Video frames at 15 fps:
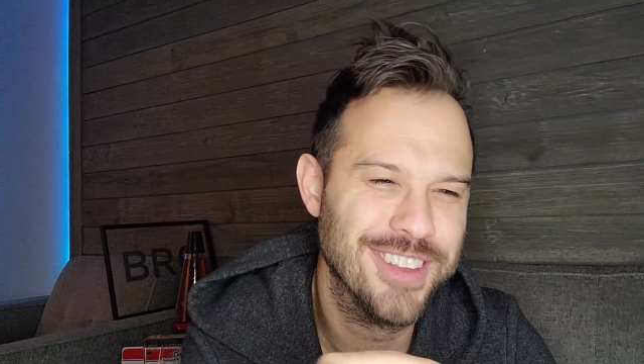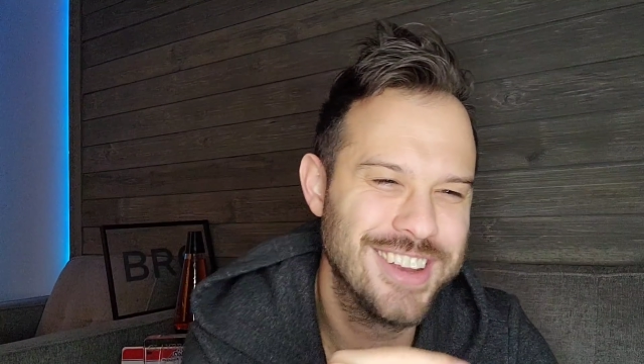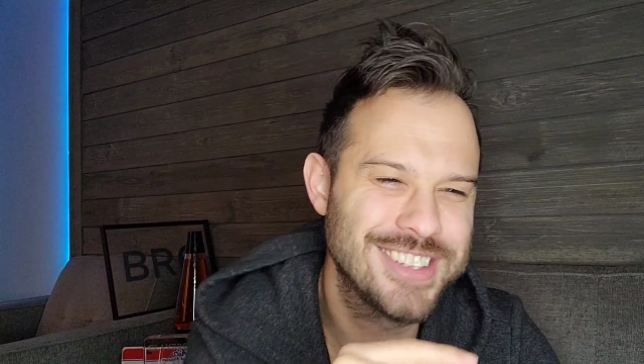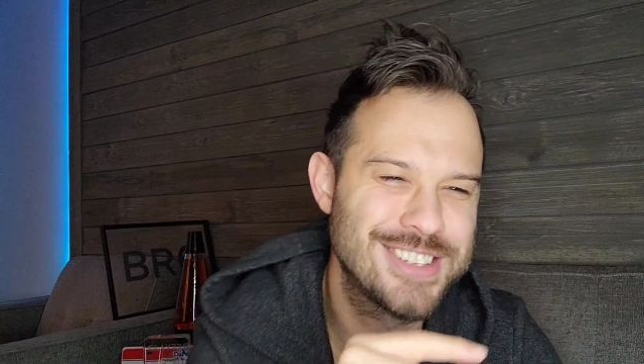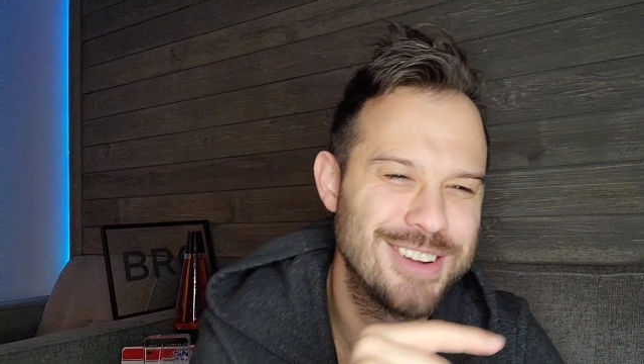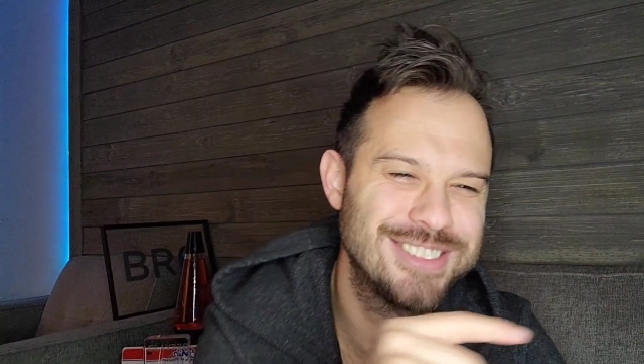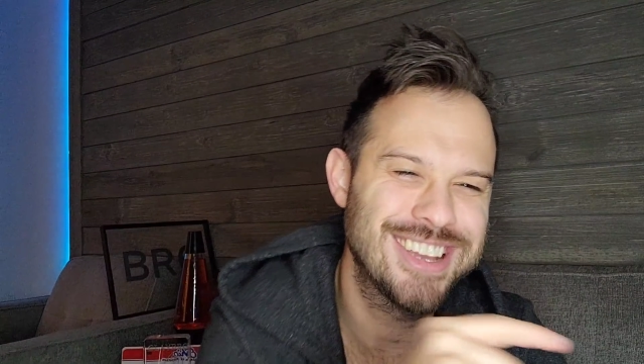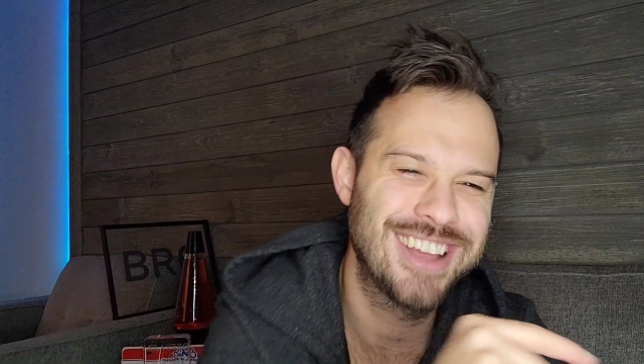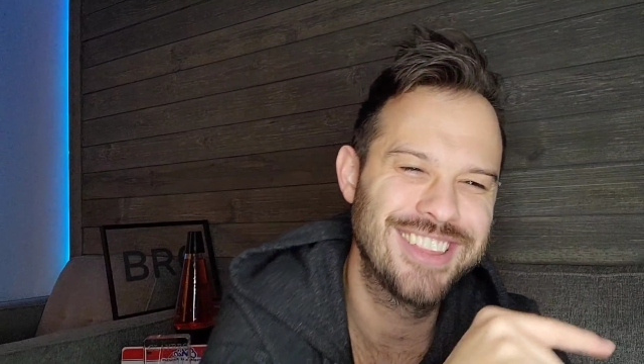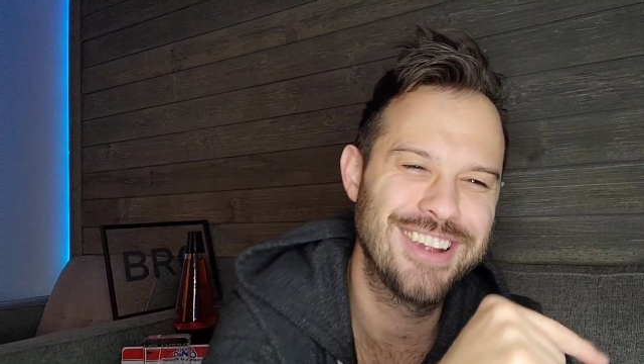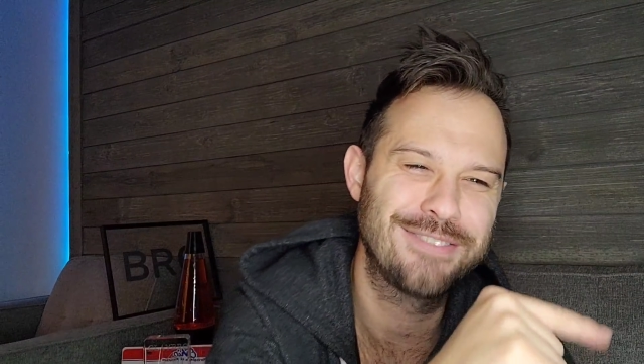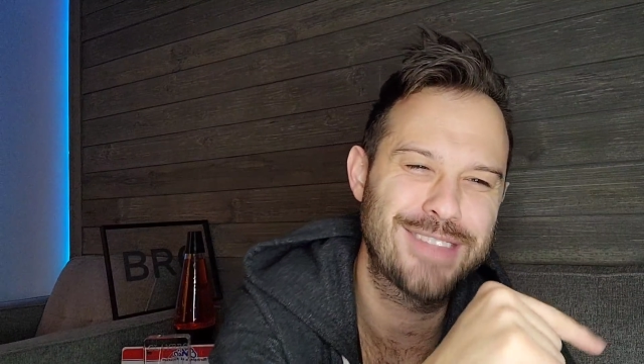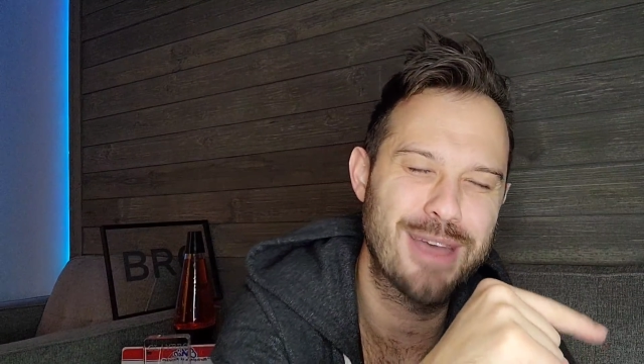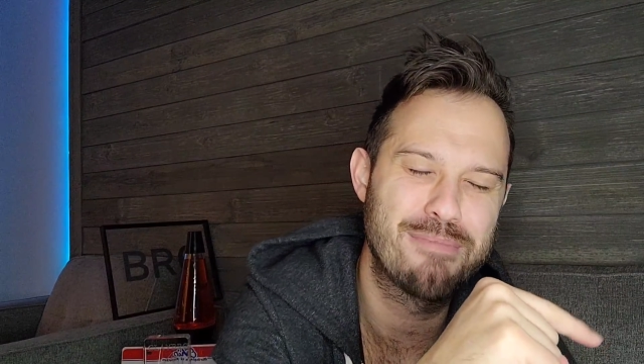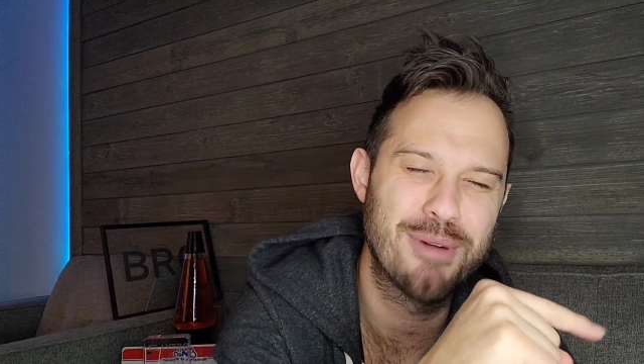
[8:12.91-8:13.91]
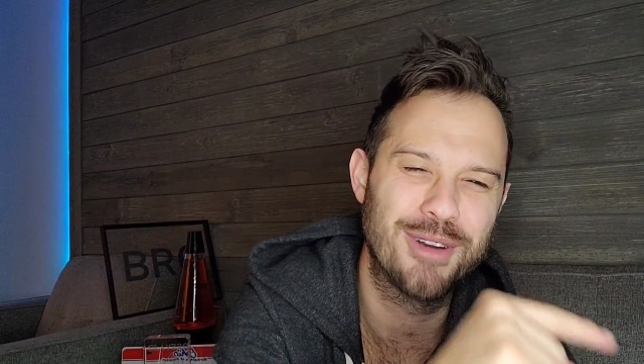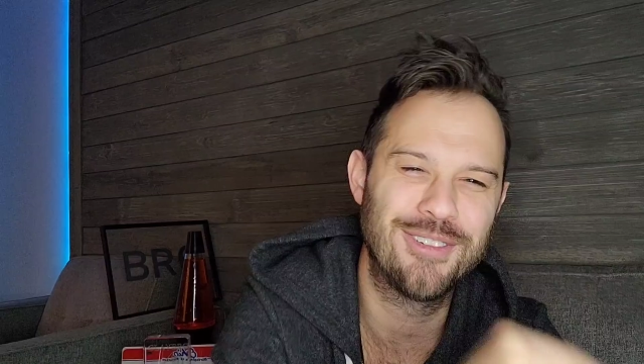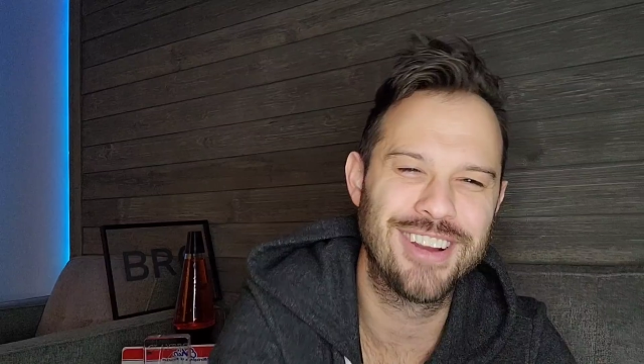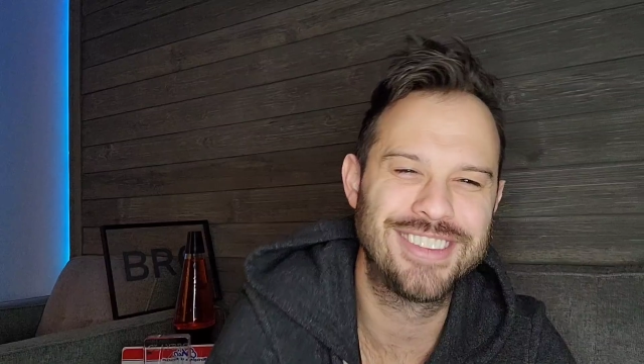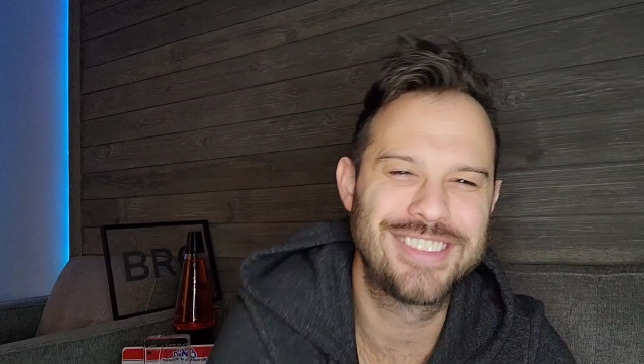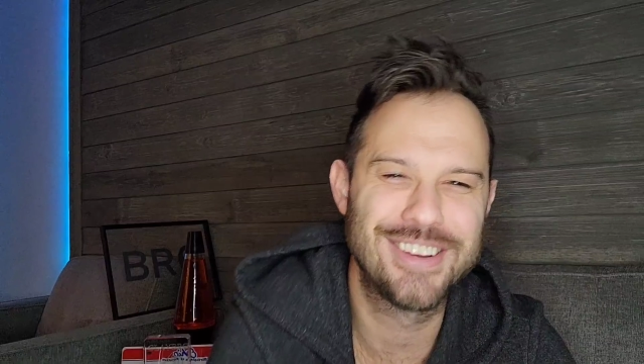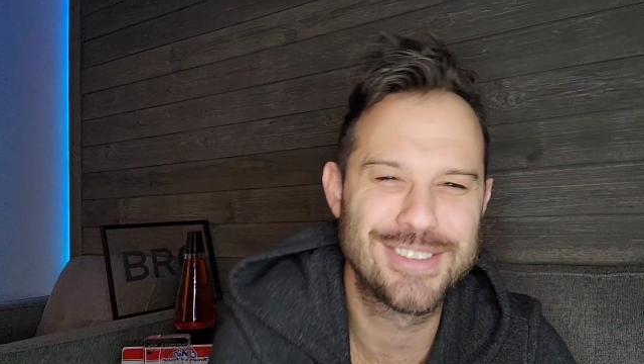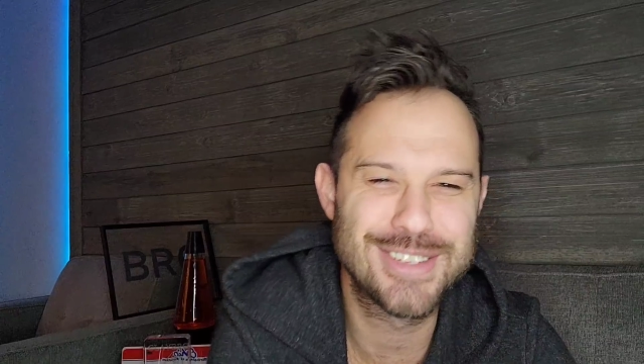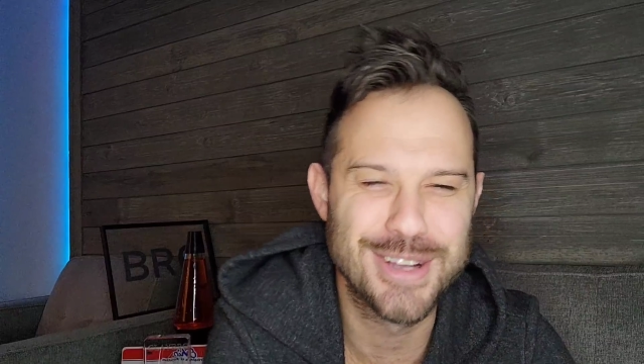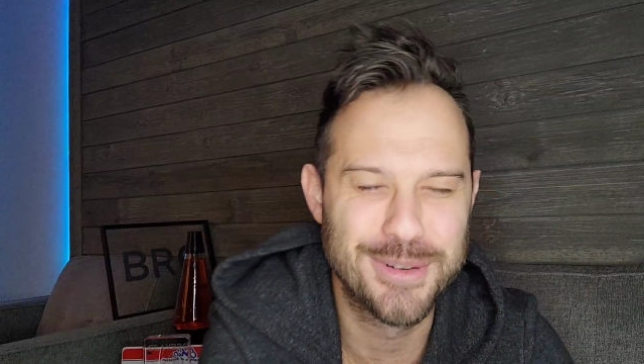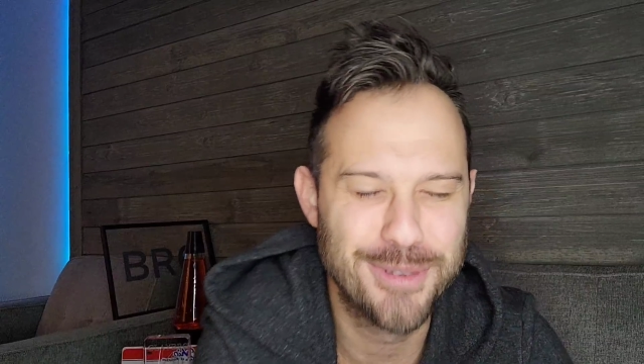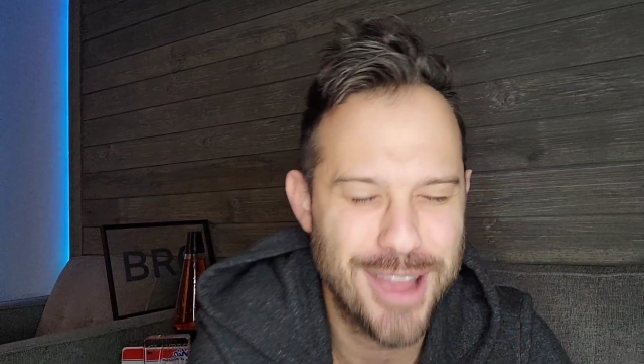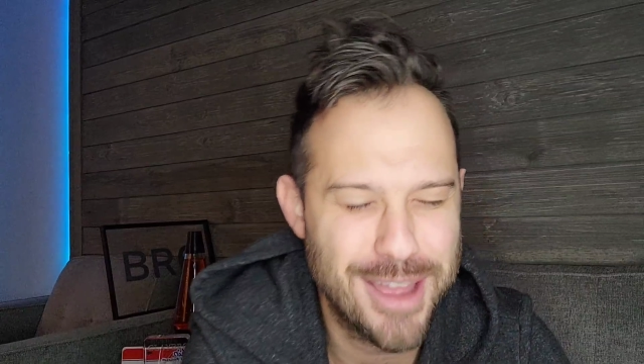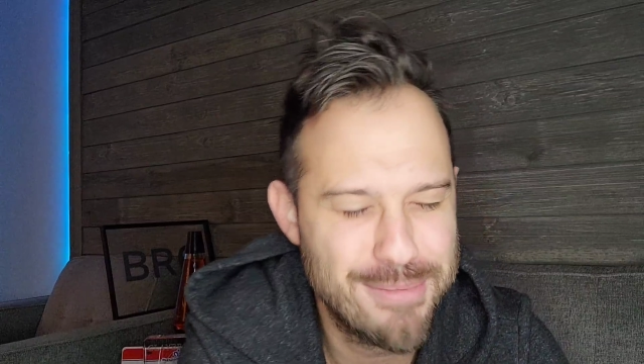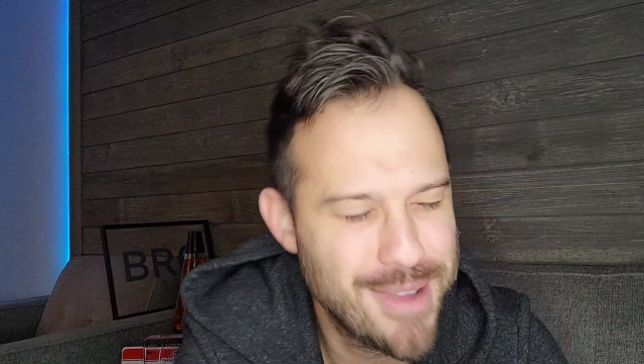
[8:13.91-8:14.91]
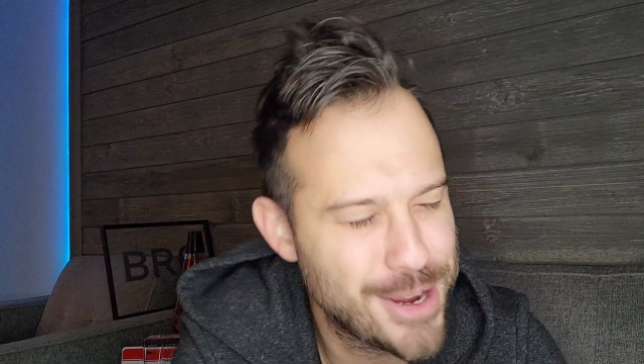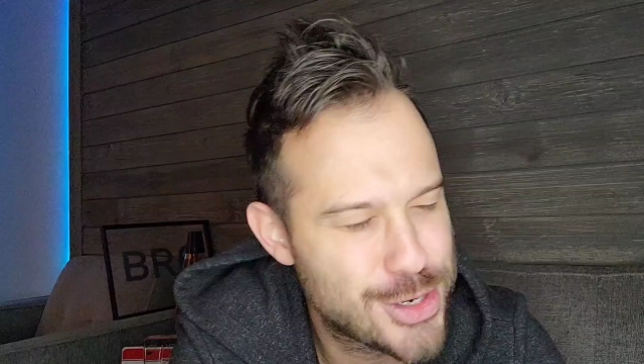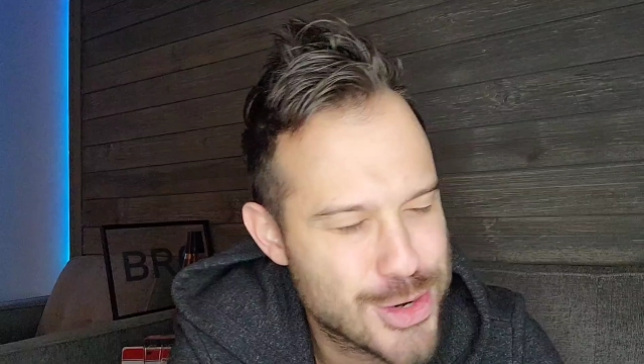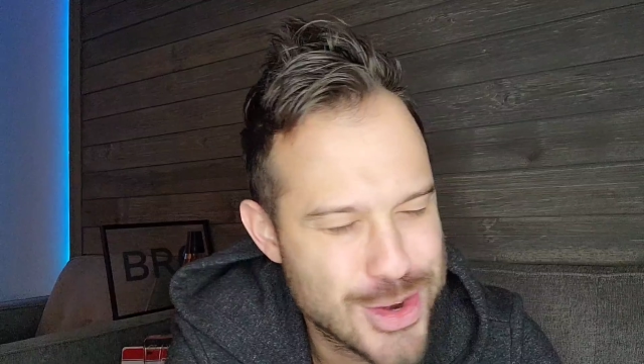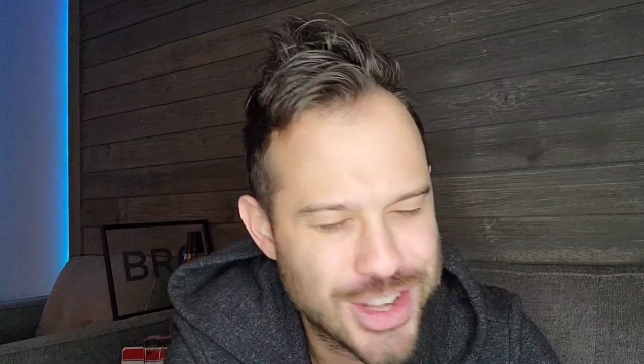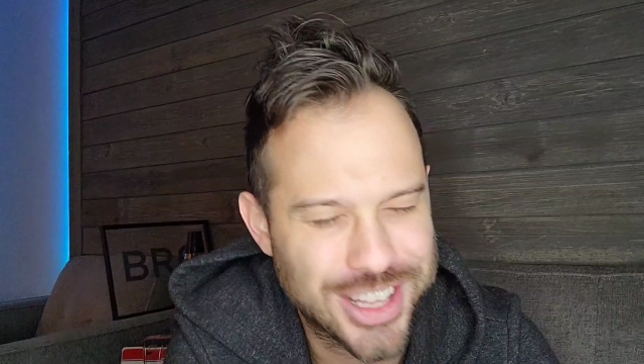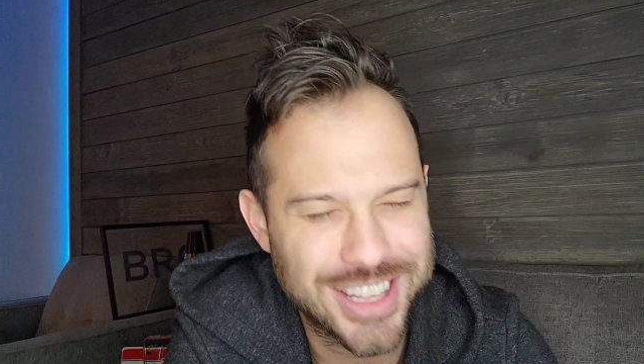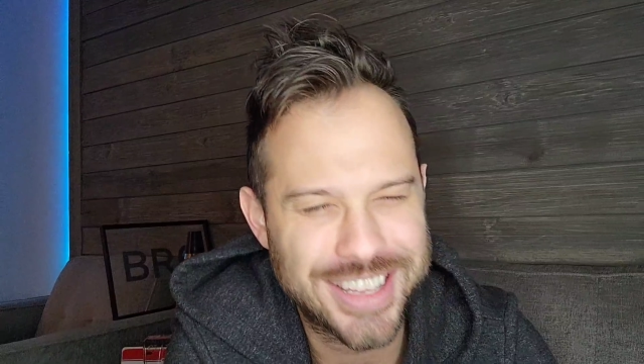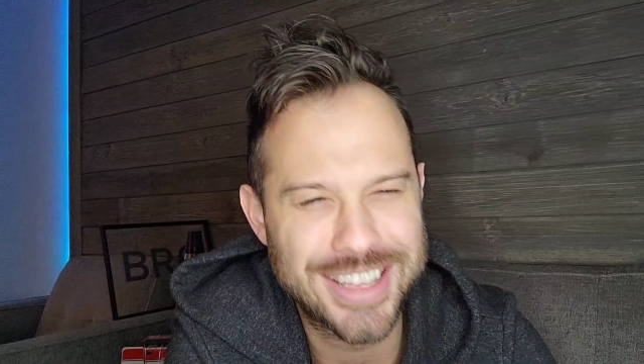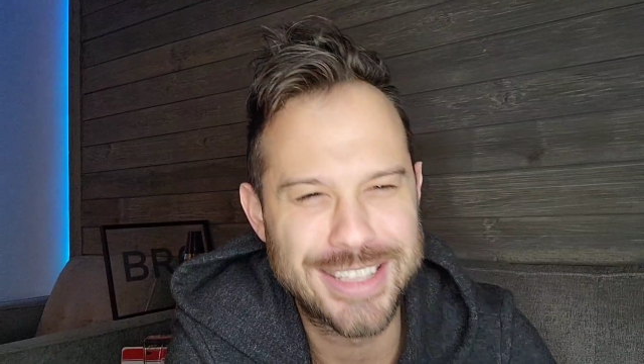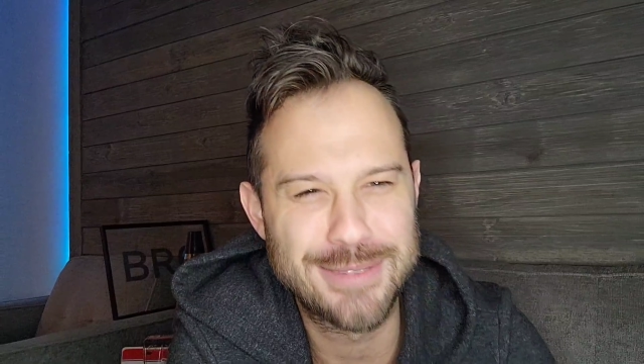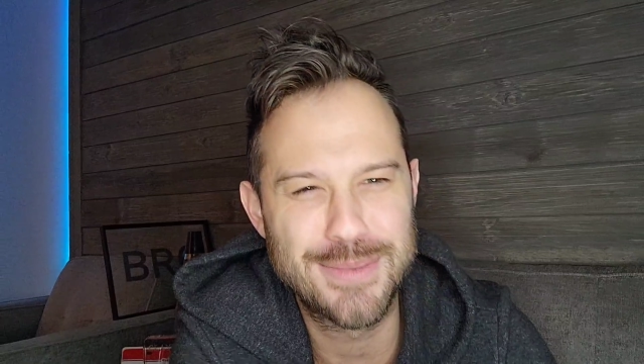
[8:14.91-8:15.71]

Let us know down there. If that button right there is still red, make sure to click it.